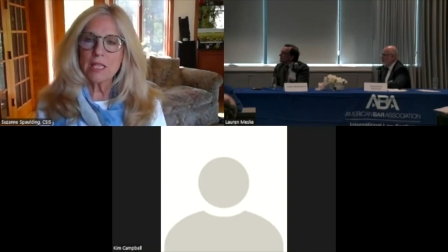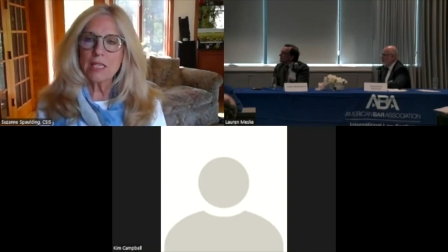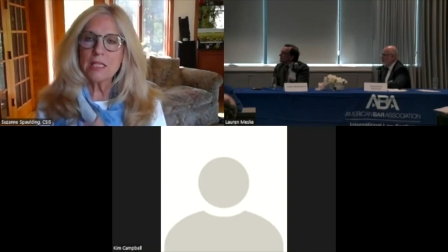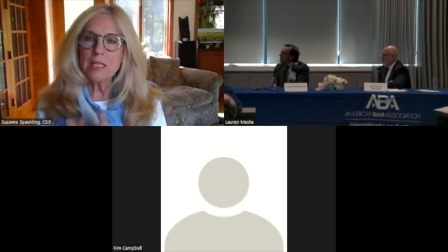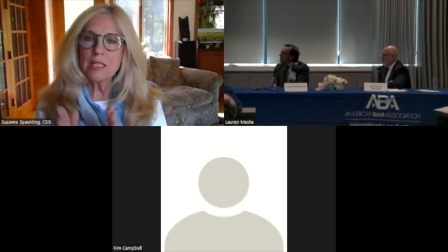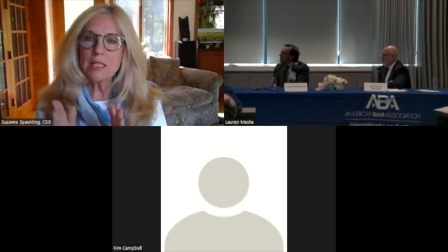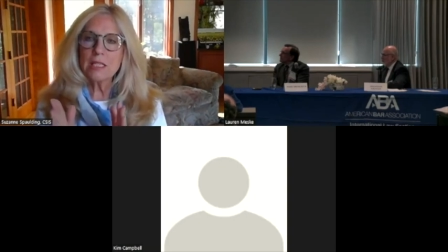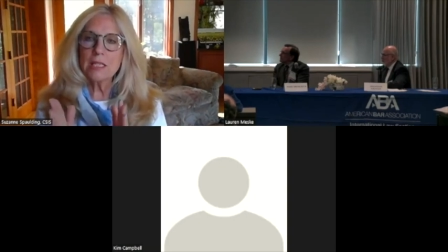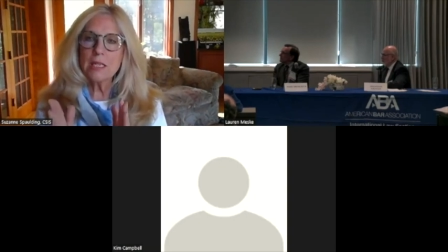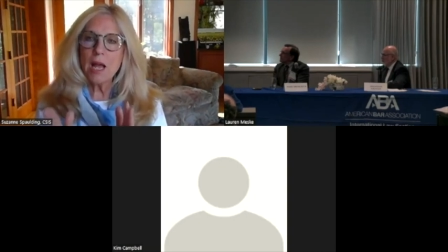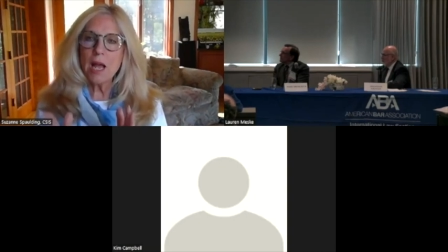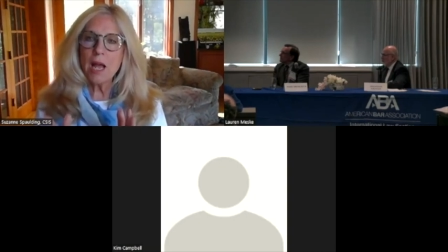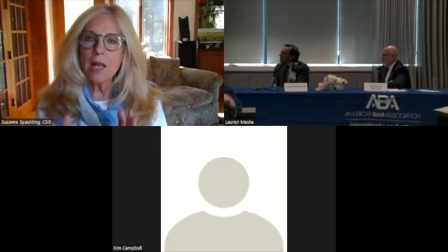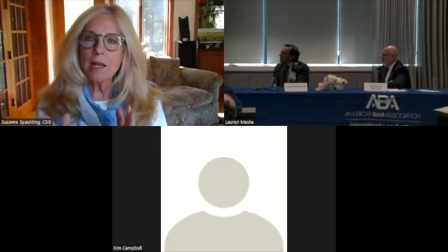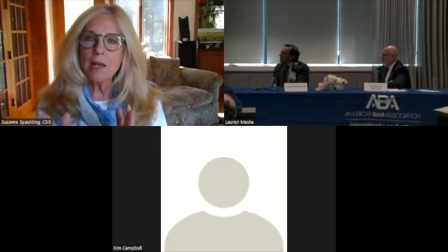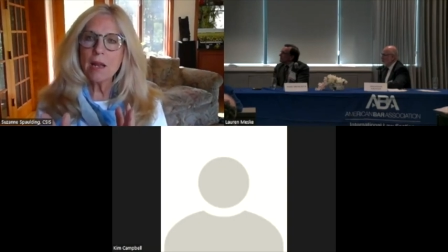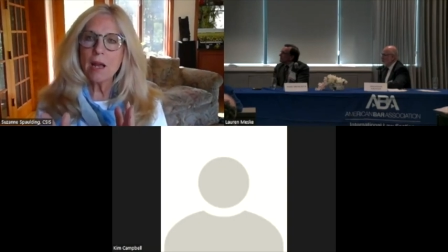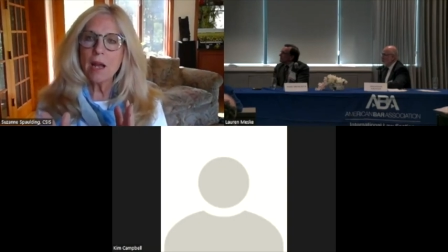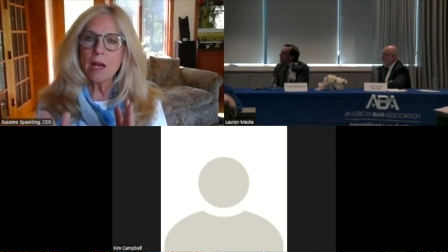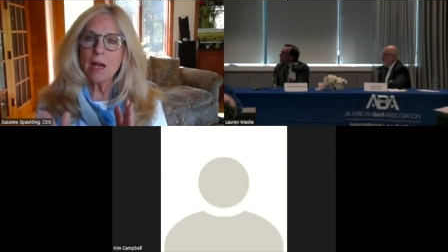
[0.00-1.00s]
this is
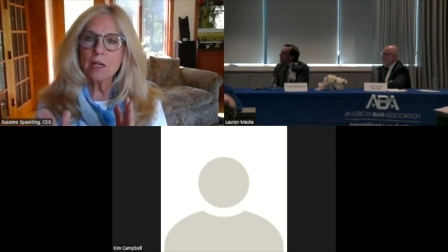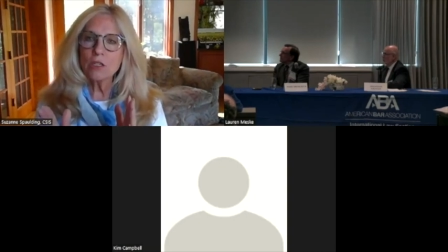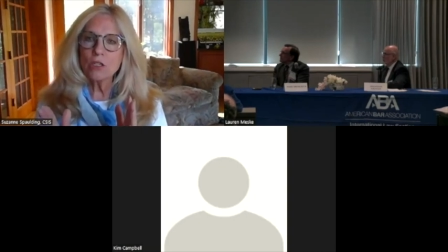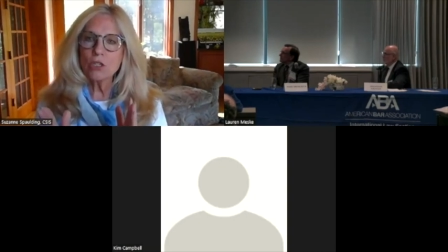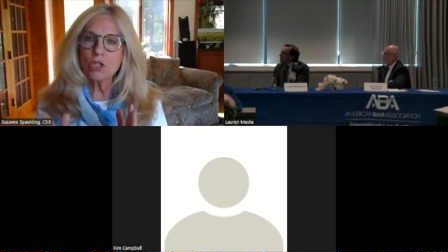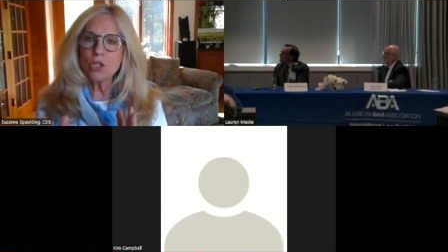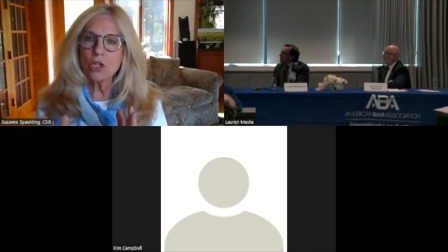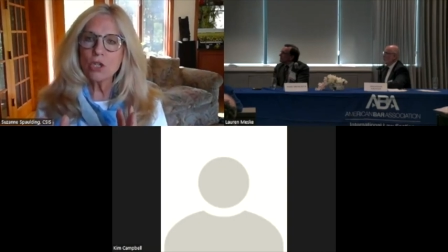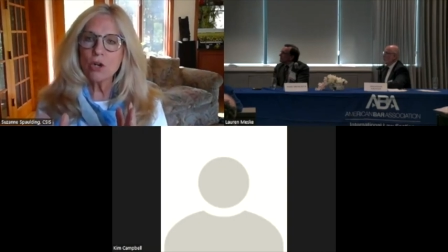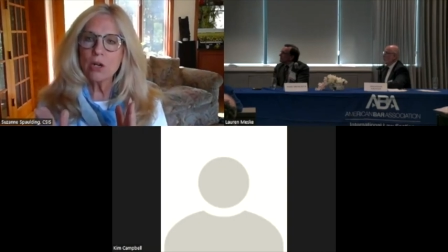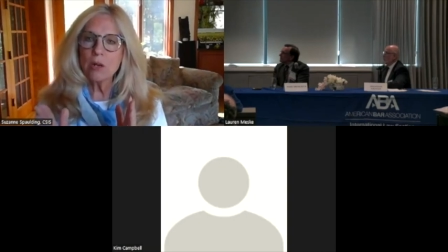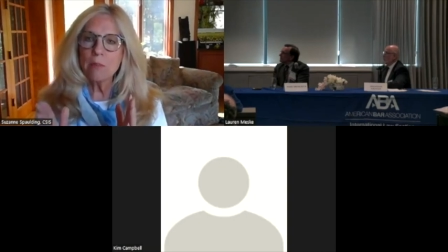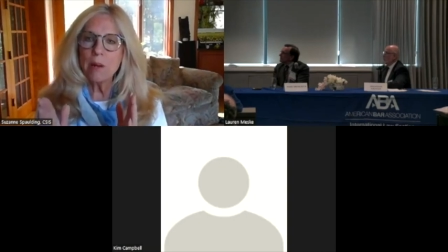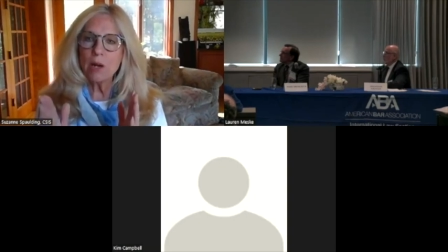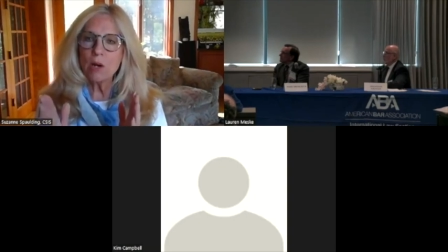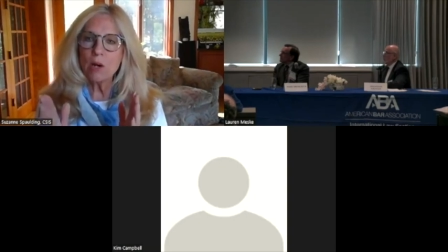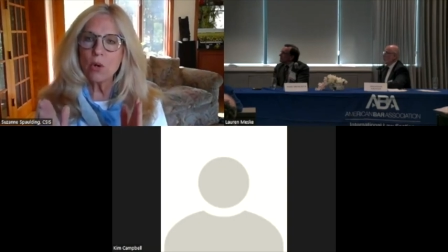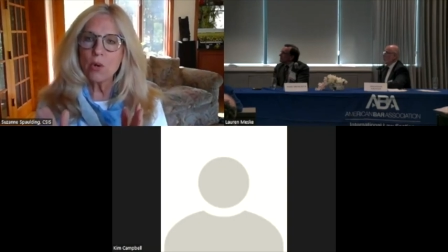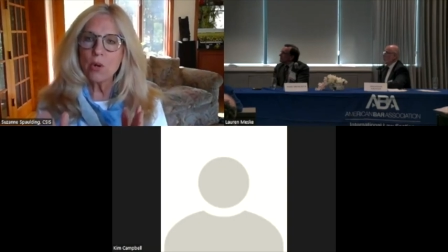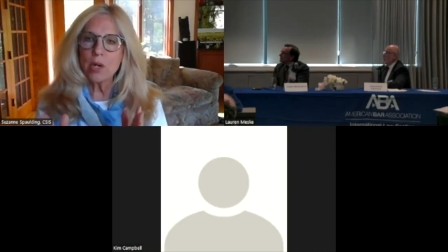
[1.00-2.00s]
not a concern
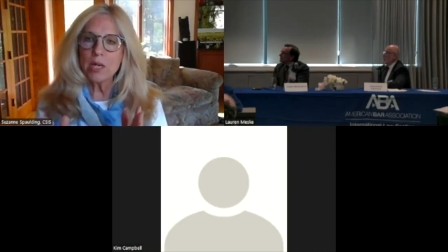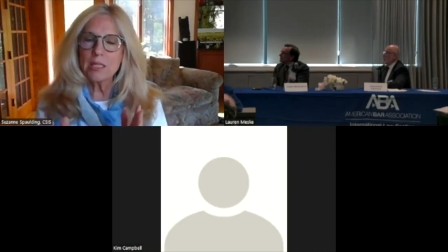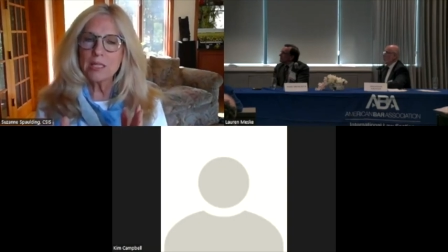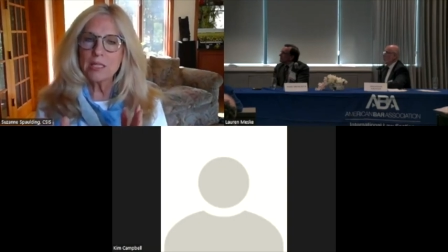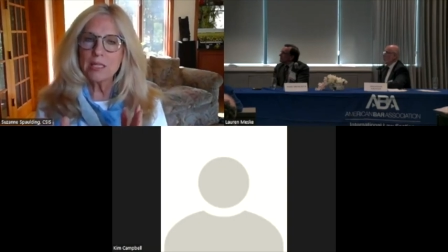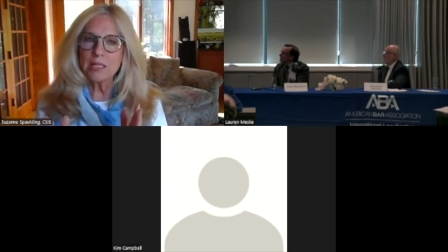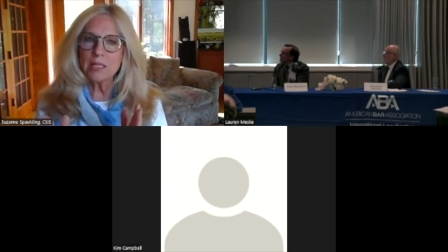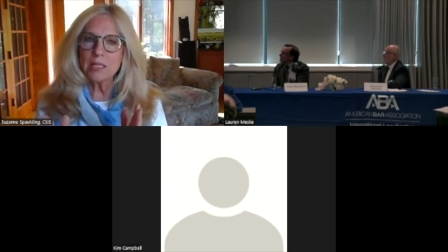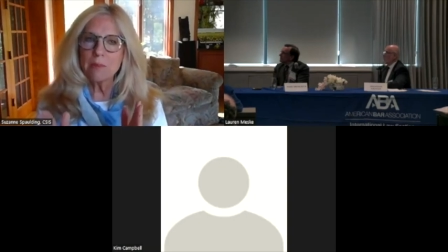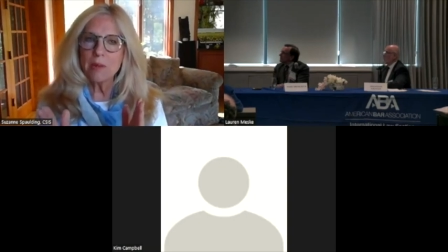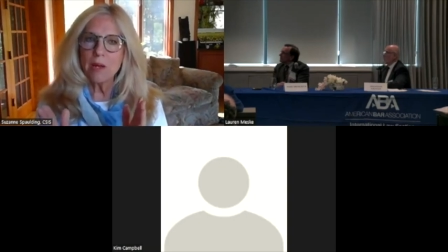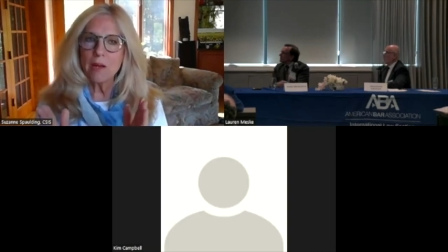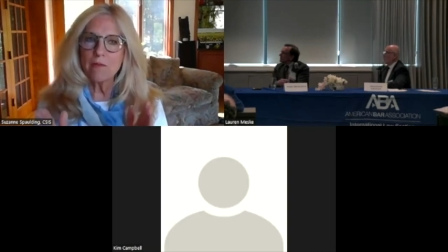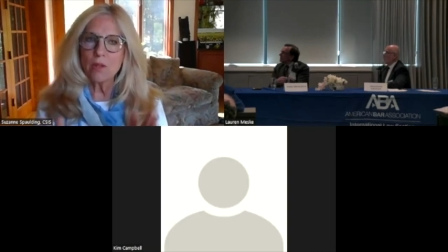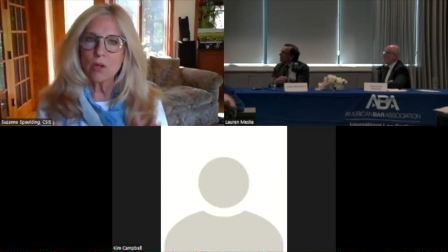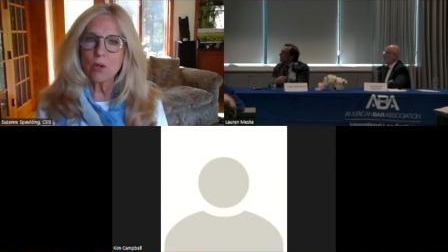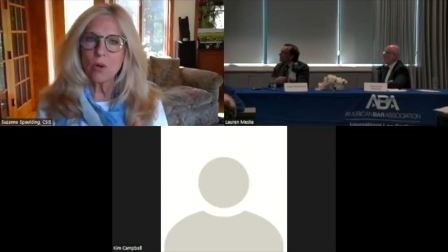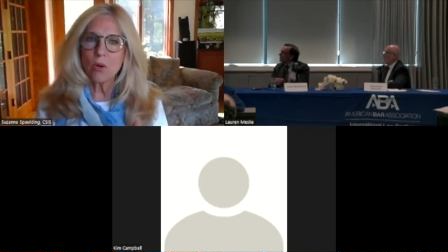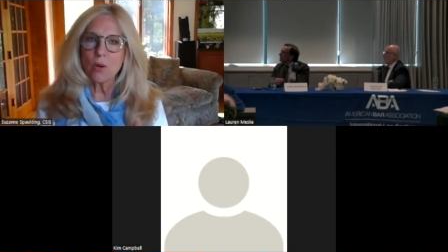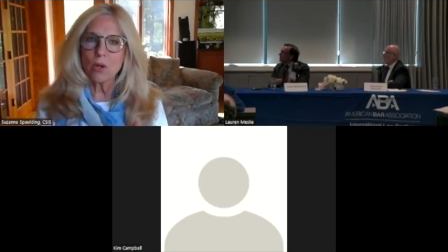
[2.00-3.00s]
about criticism of
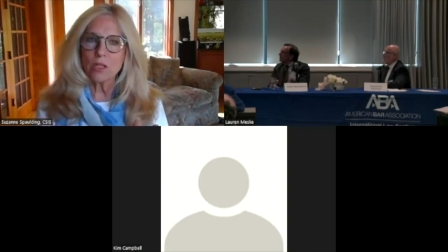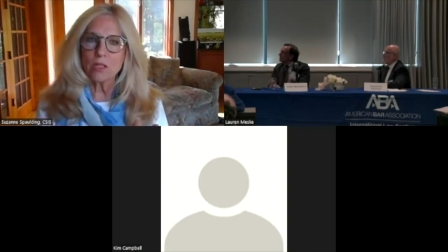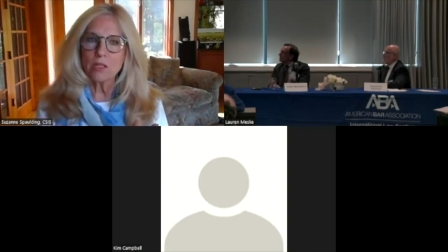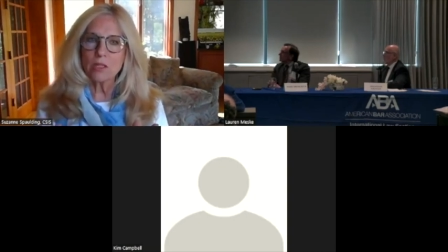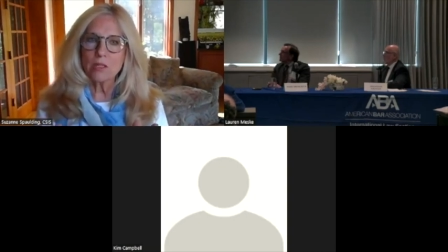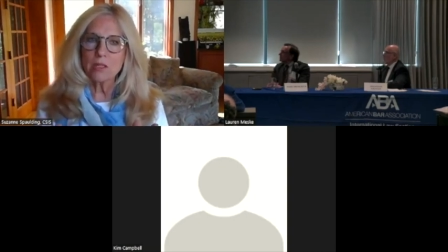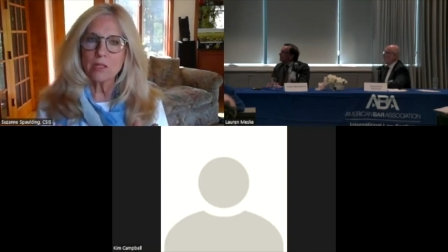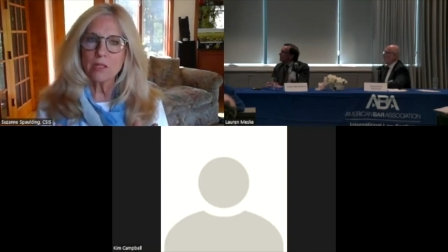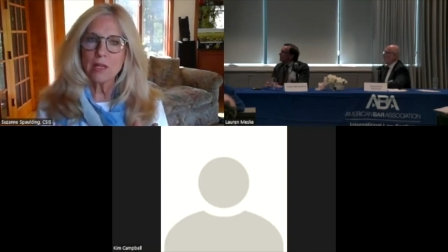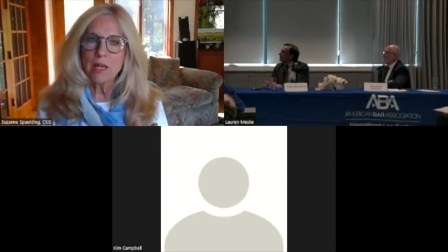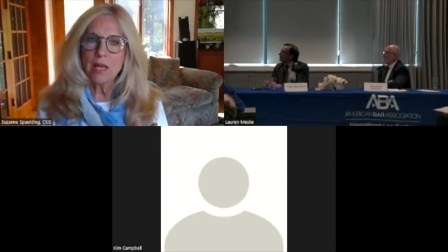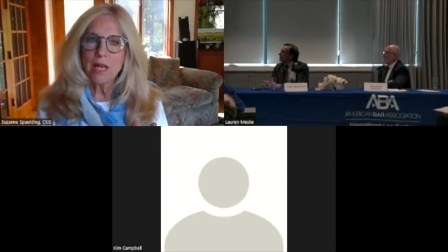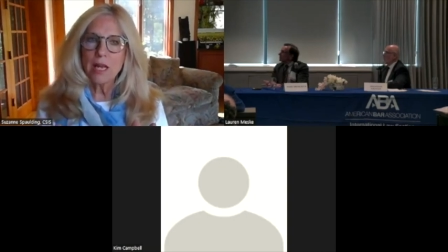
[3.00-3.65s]
the courts.